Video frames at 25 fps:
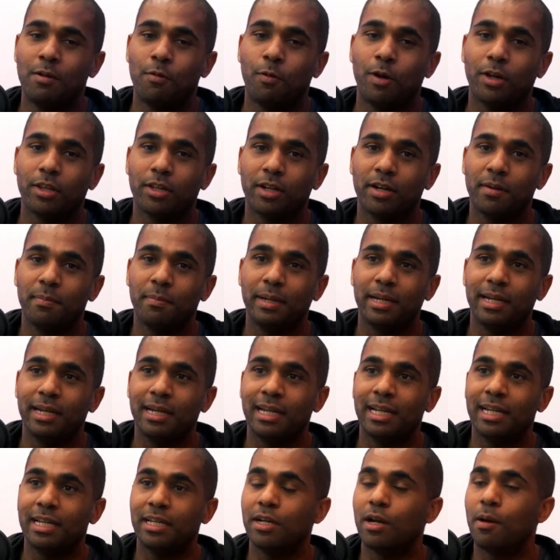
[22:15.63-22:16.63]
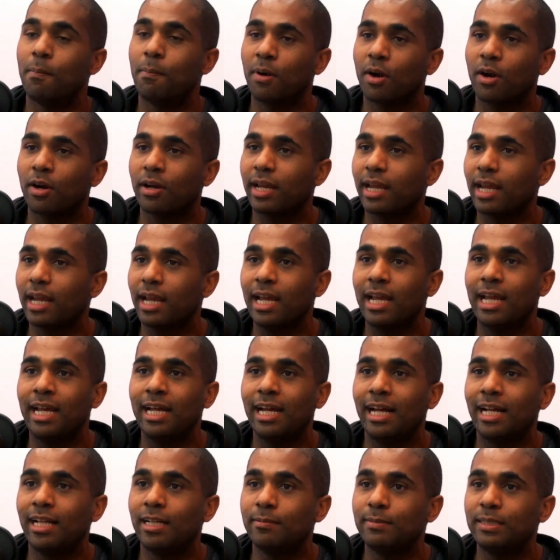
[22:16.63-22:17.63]
whether it be Parquet,
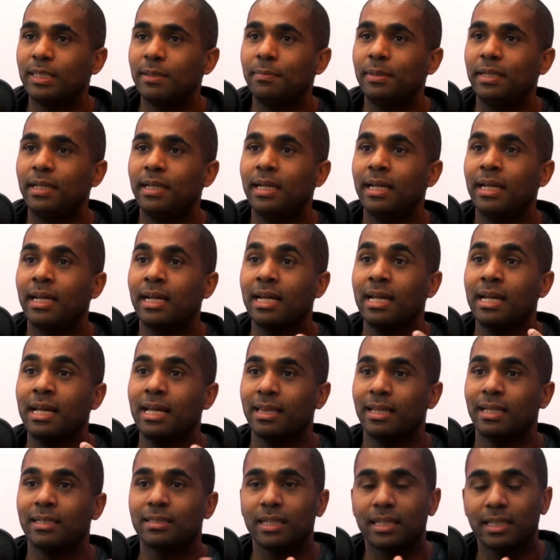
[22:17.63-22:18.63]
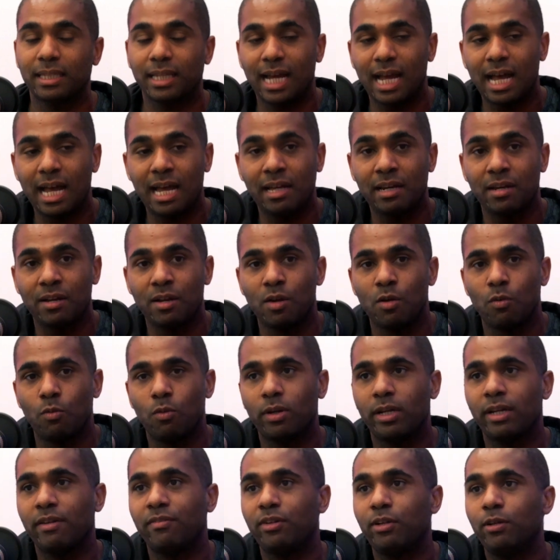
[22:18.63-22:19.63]
LMDB, things like that,
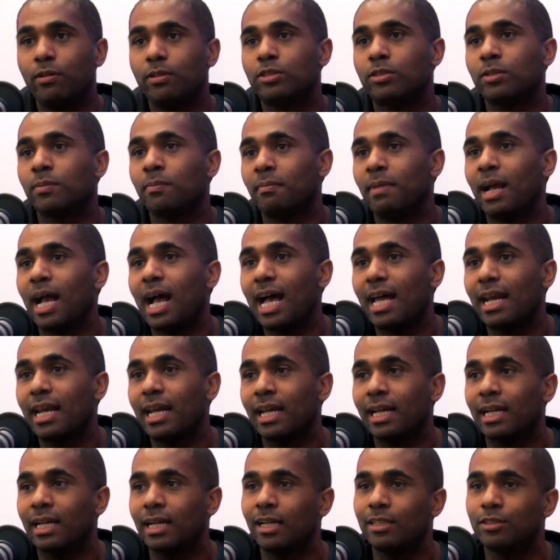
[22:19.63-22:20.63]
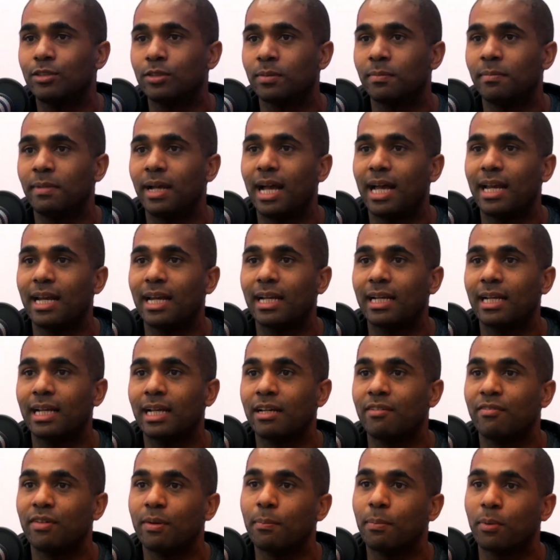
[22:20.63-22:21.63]
will give you a dramatic
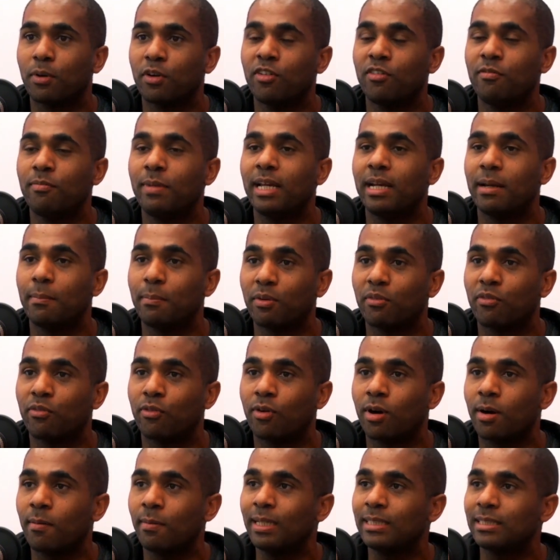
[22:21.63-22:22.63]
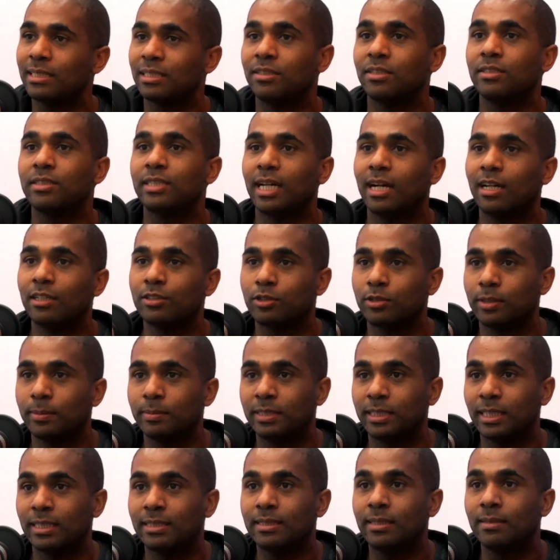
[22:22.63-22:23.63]
kind of improvement in performance in your downstream
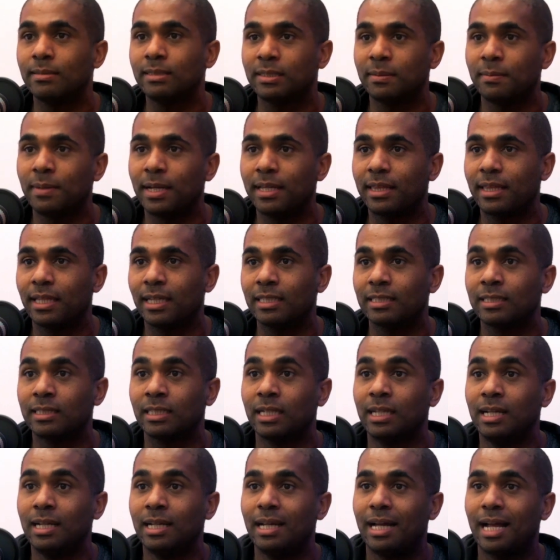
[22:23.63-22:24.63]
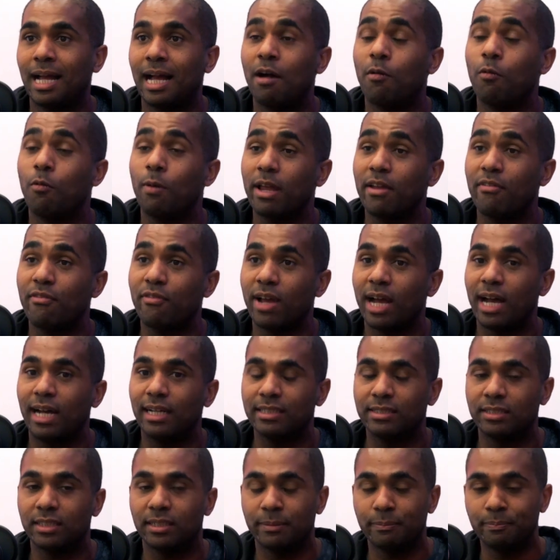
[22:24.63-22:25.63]
systems to make things way
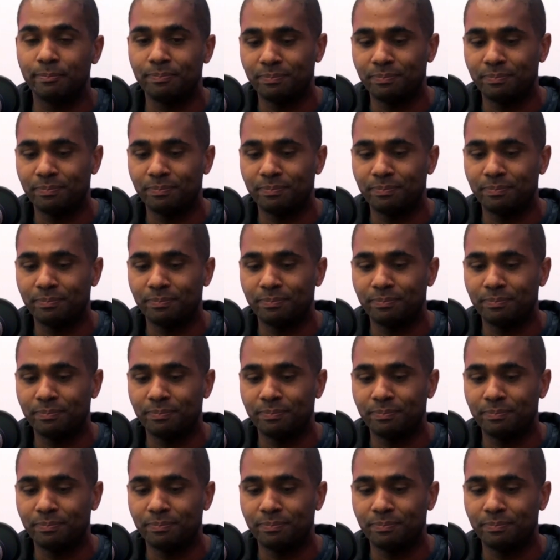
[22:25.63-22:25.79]
faster.